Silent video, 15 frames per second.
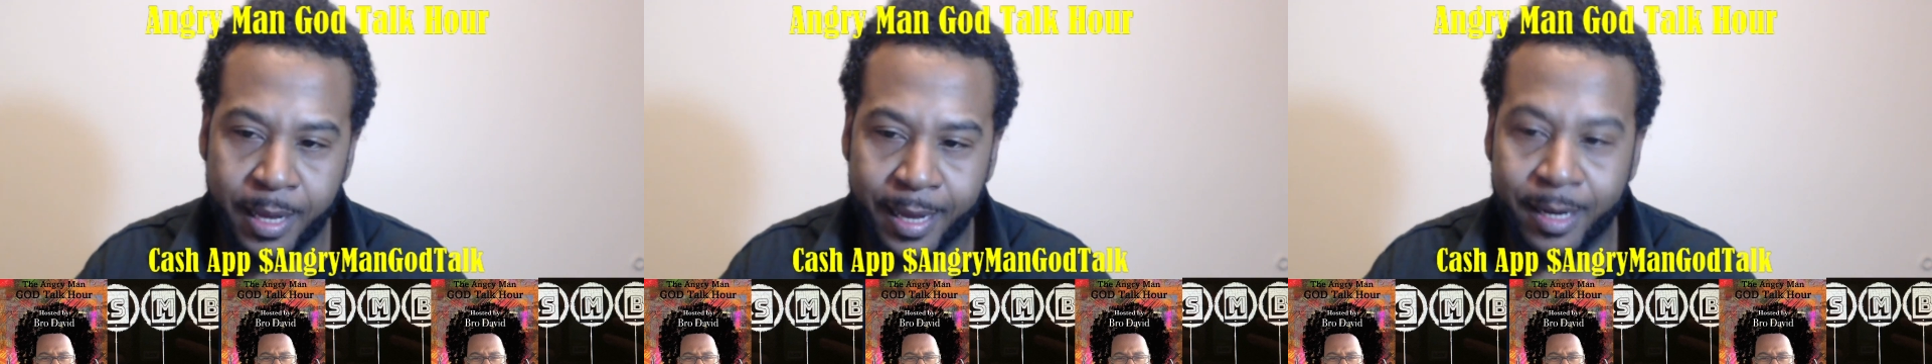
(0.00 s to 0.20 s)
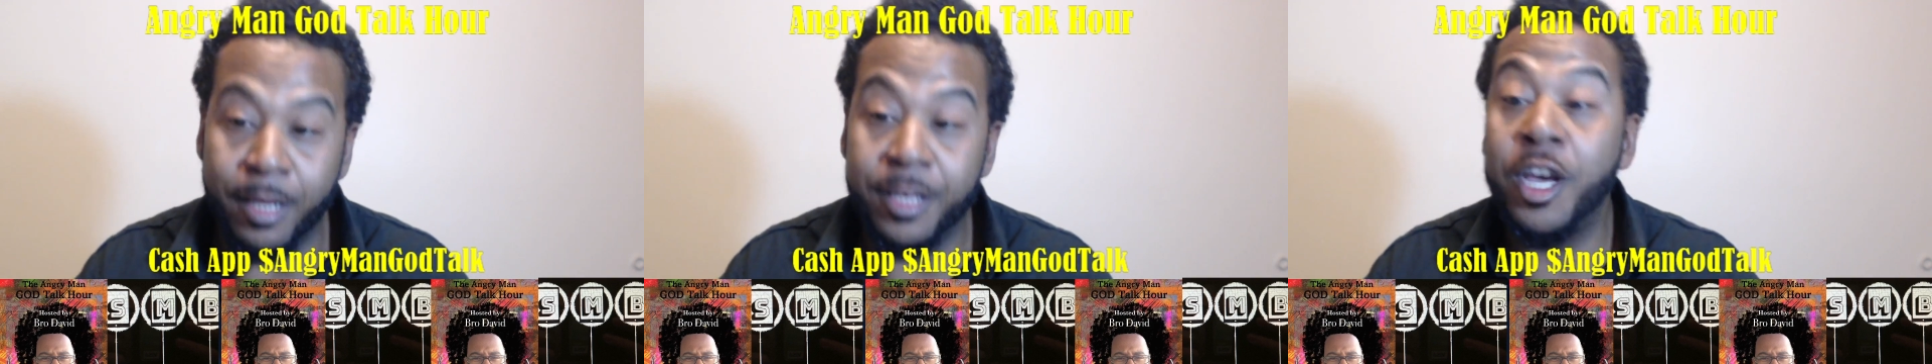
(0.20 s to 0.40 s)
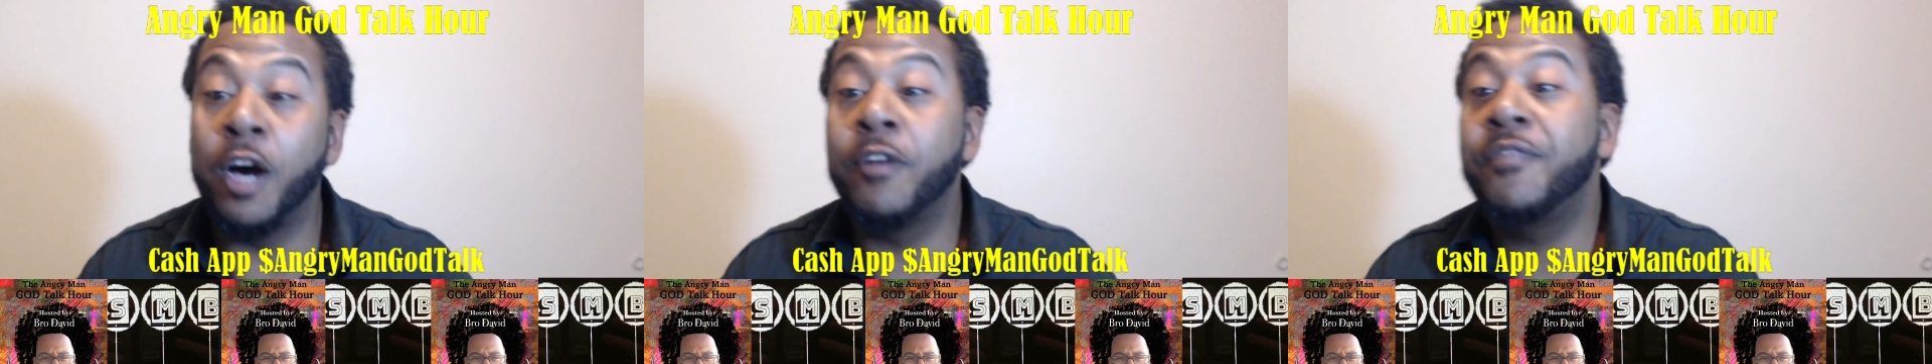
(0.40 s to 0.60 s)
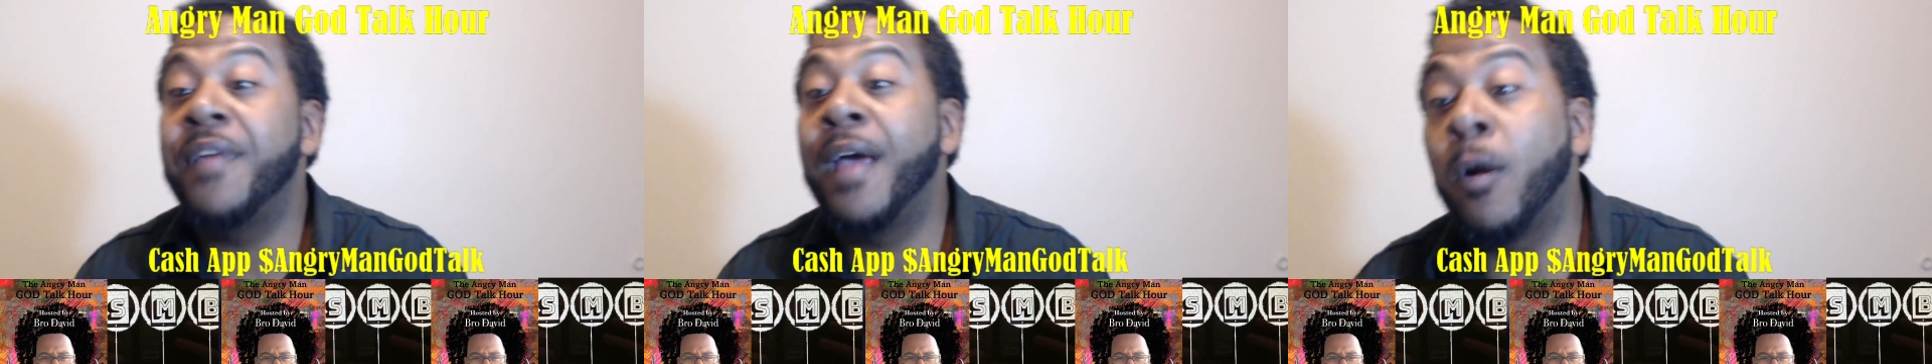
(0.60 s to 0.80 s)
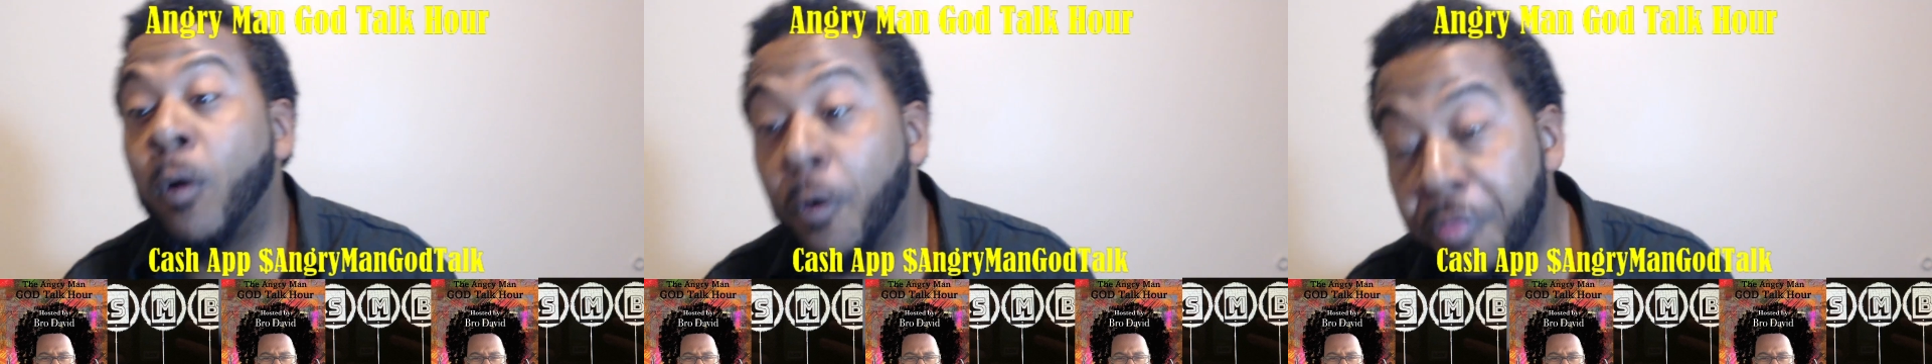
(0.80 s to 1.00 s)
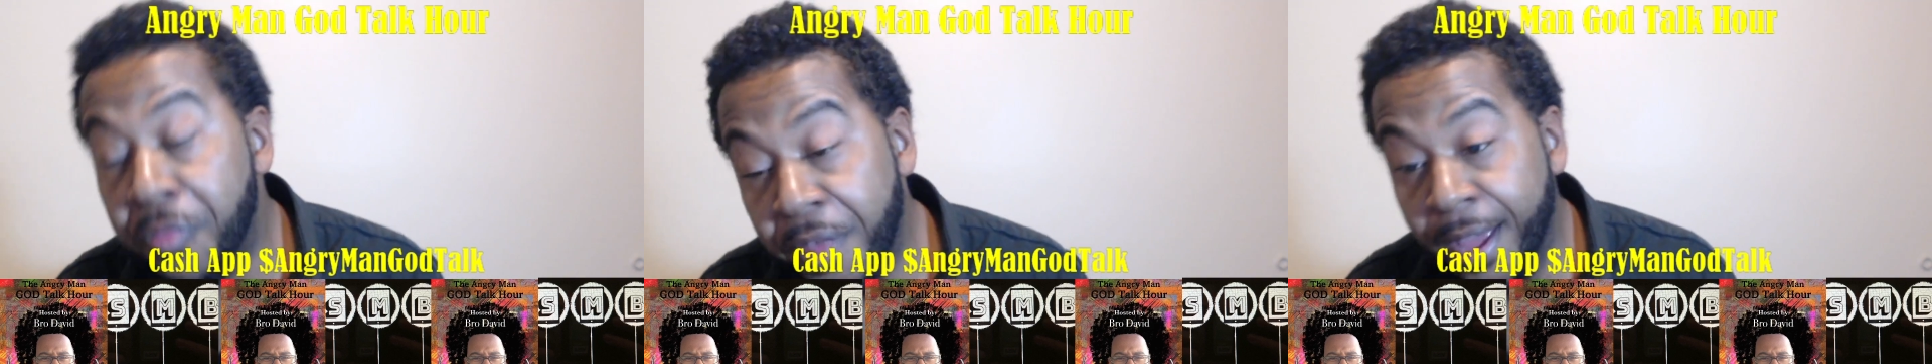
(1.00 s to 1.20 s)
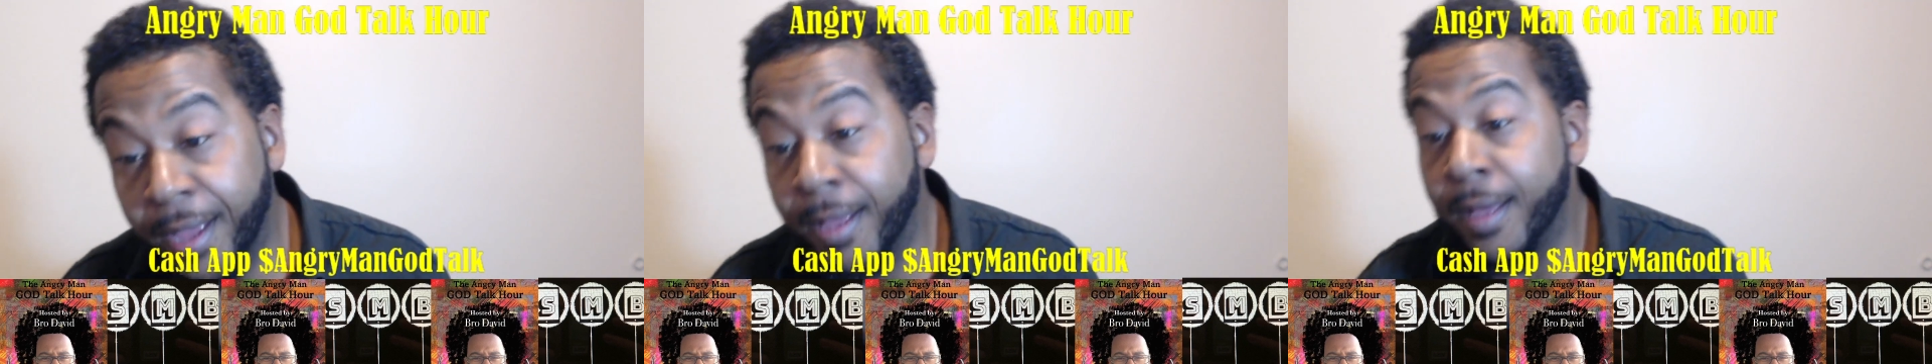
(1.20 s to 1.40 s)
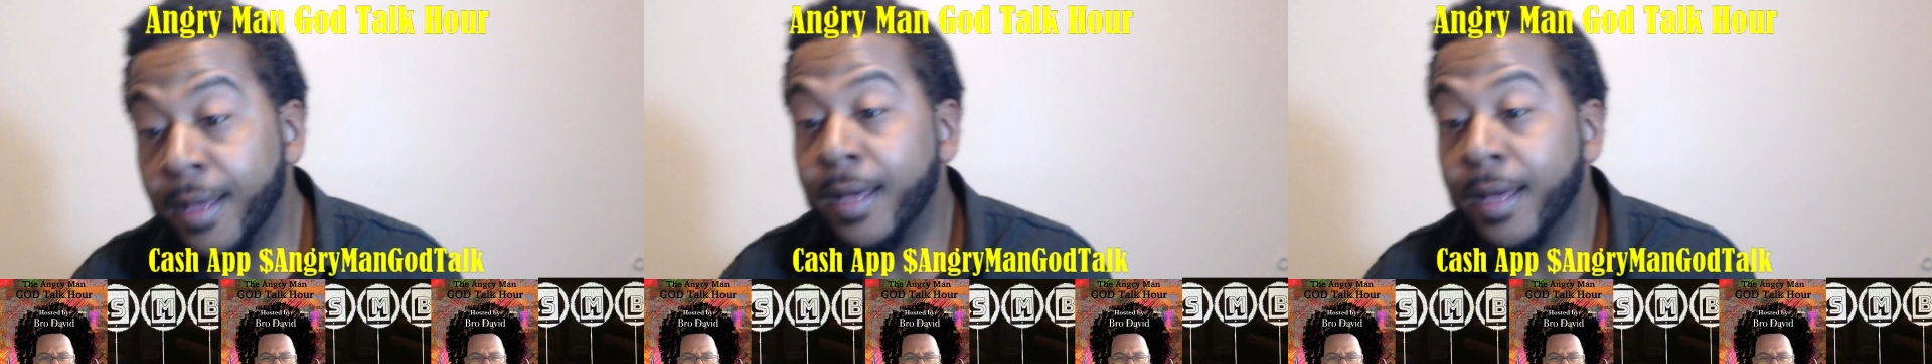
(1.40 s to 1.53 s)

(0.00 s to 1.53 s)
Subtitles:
and the young Pharaoh thing.